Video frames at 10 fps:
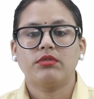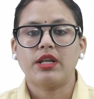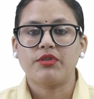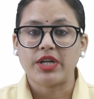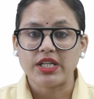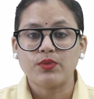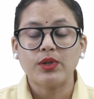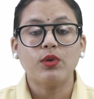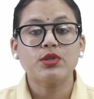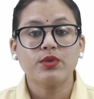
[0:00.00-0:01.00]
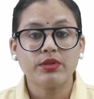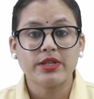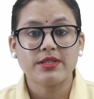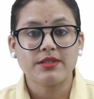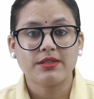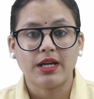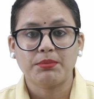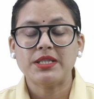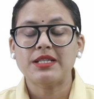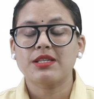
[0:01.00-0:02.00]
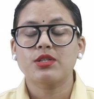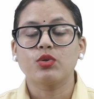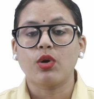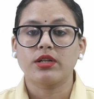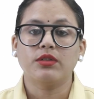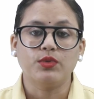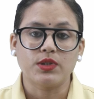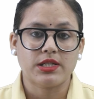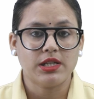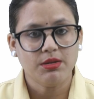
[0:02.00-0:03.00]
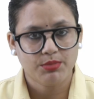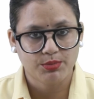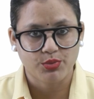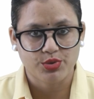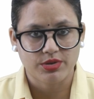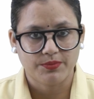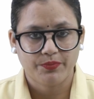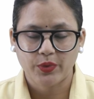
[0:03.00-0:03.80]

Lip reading: then rate will also increases. That means this is not inversely proportional.